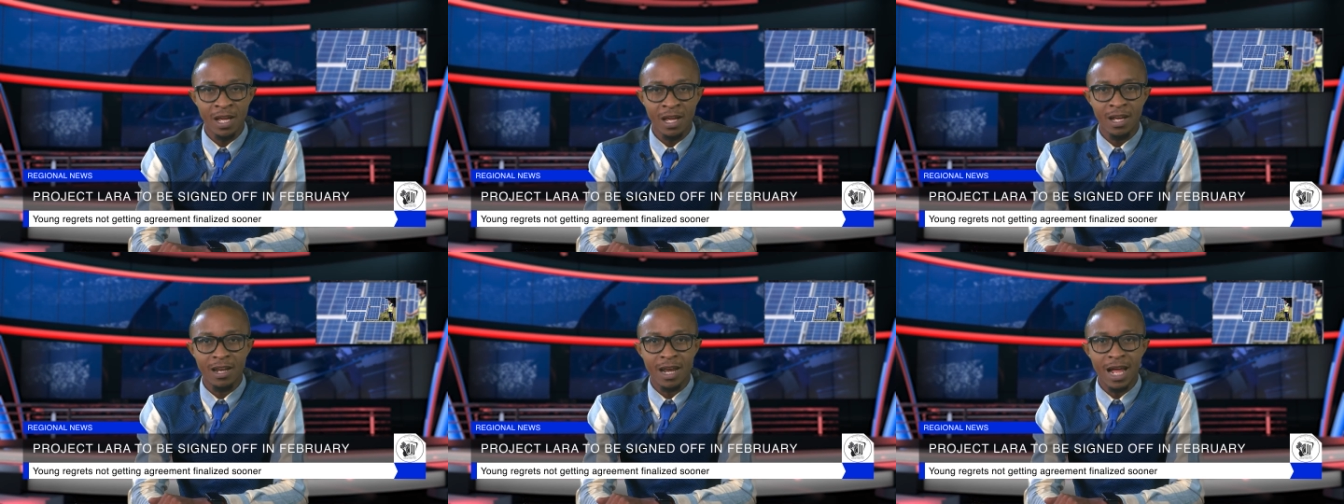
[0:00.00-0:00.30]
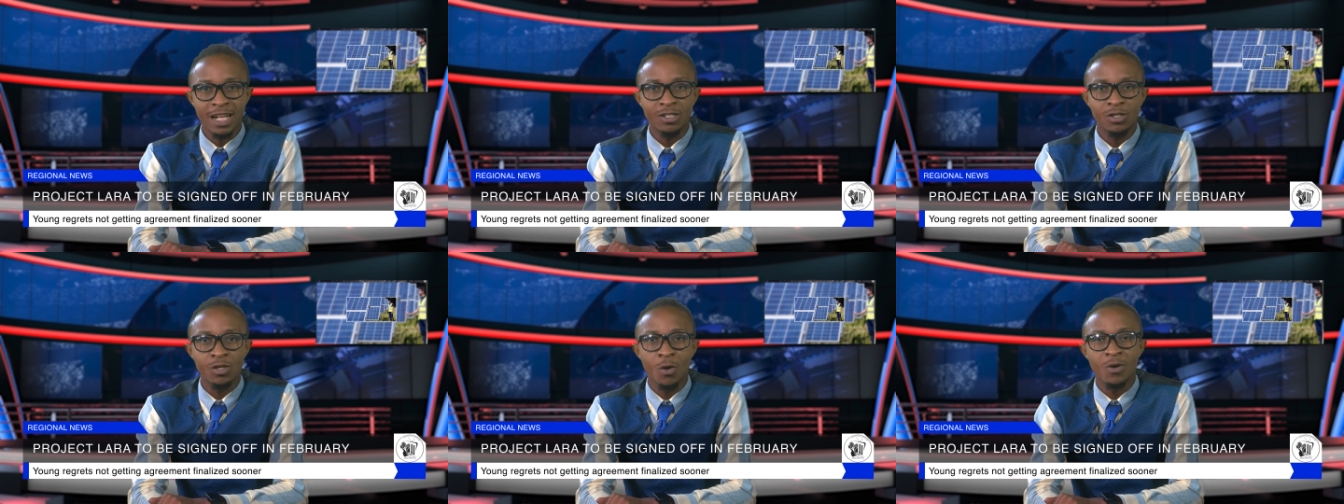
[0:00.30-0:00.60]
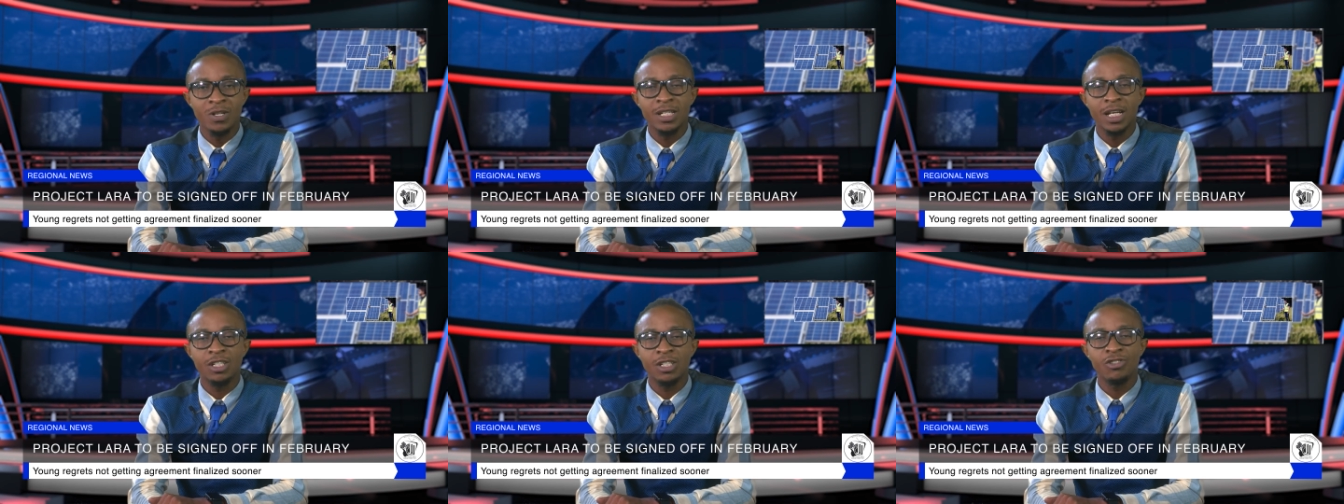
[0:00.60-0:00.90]
And that's what
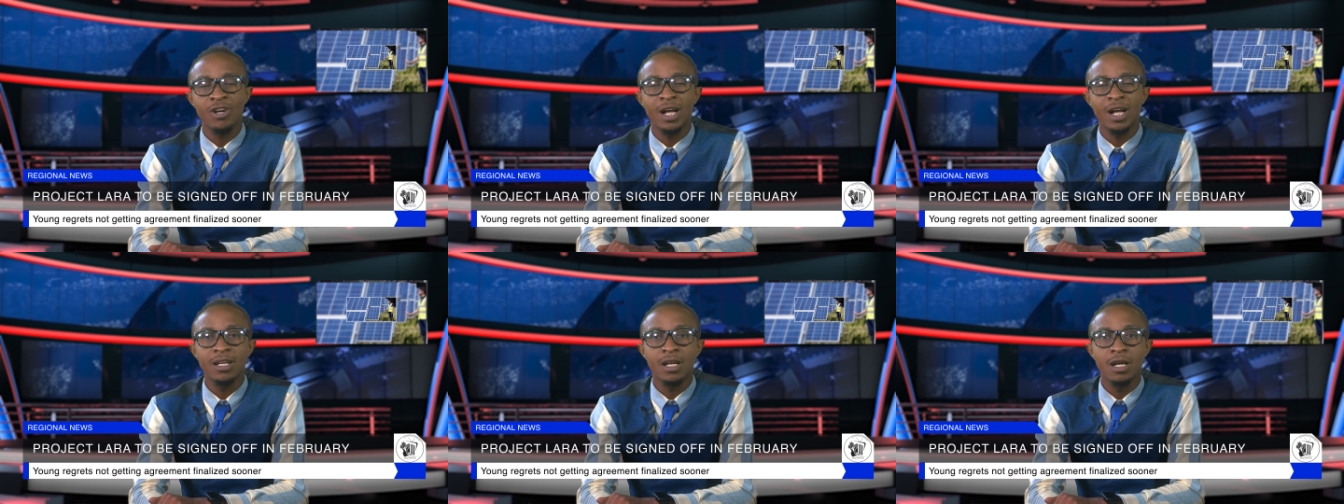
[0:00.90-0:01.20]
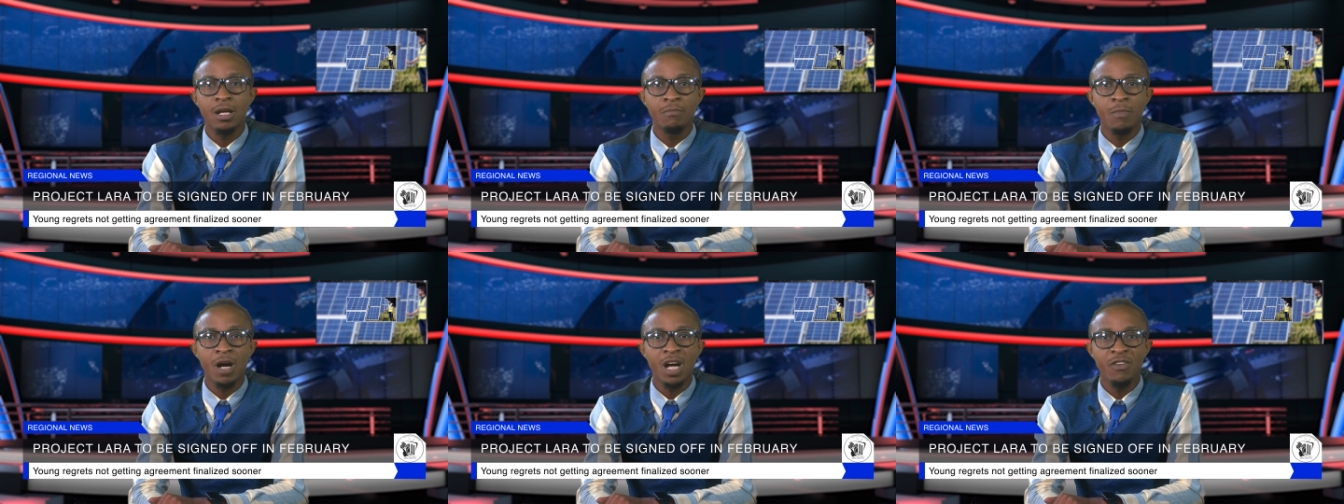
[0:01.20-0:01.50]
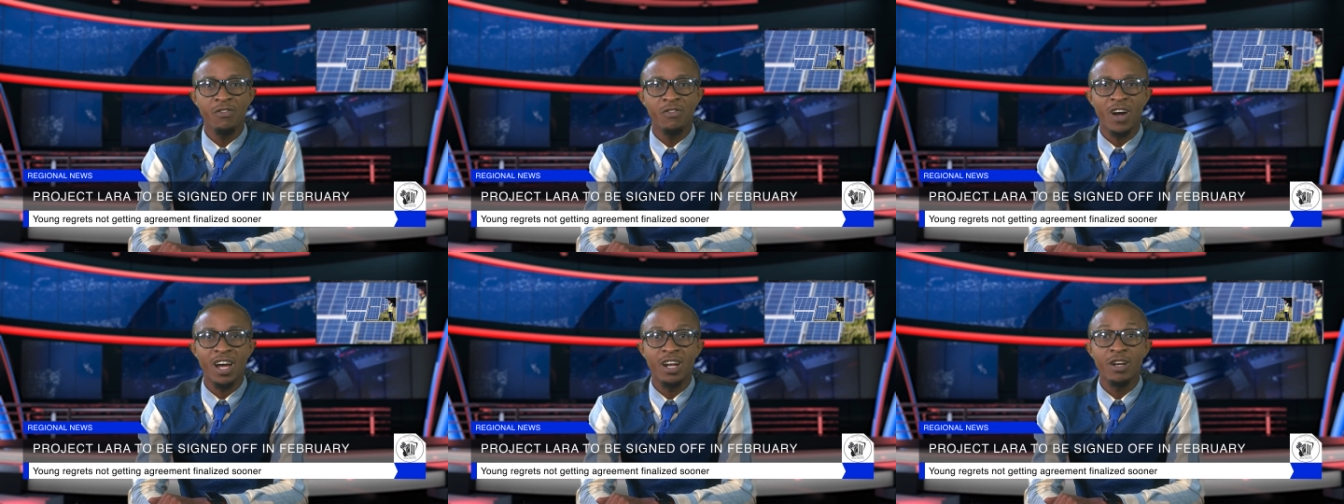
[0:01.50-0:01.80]
was extracted and
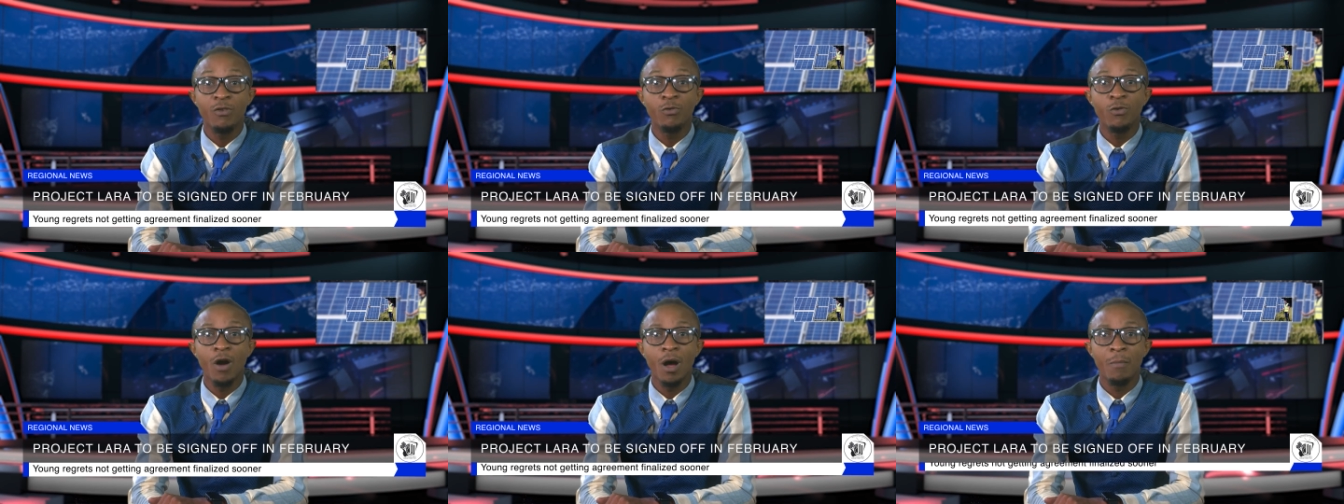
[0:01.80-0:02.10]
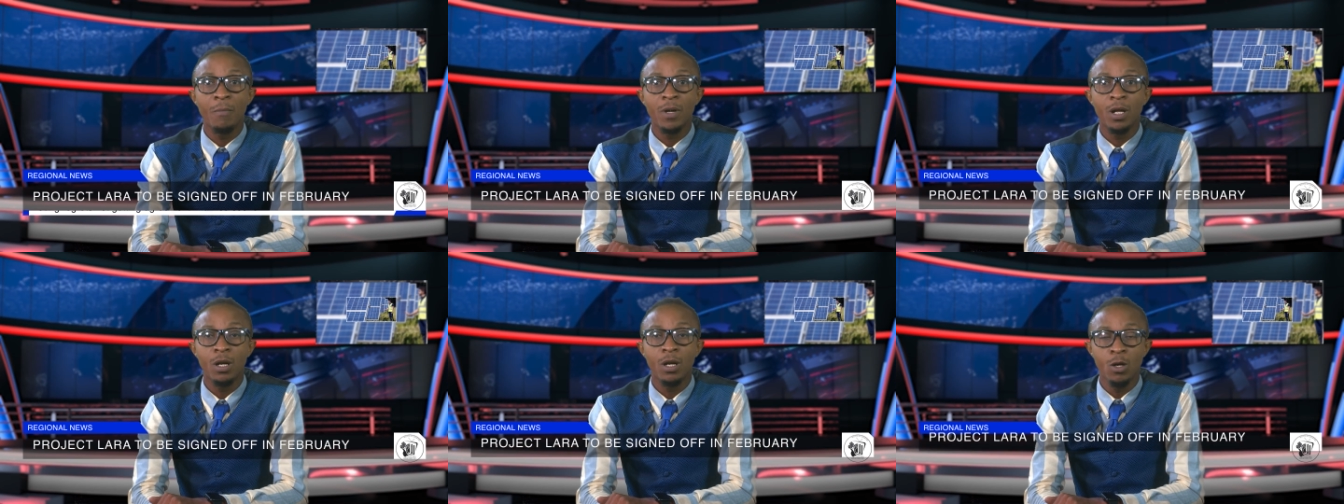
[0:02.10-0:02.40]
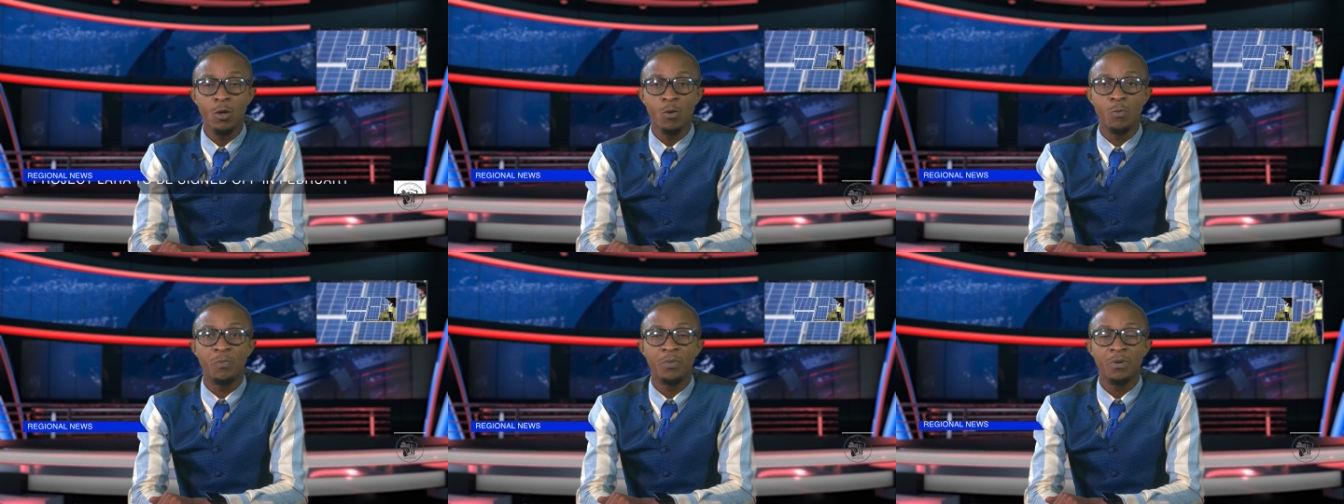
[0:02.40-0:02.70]
modified from
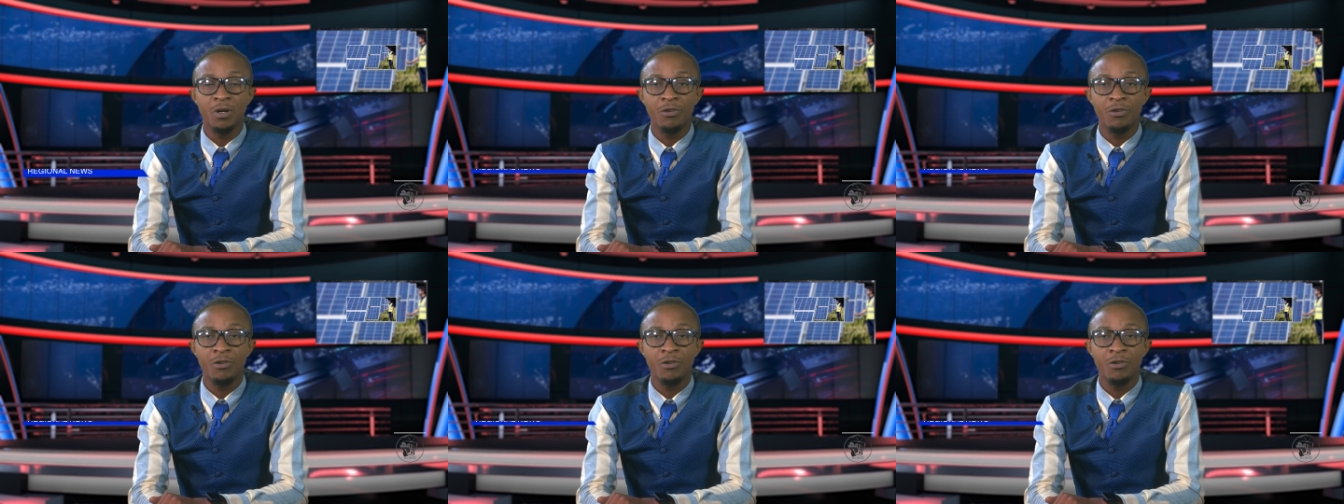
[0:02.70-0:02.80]
Loop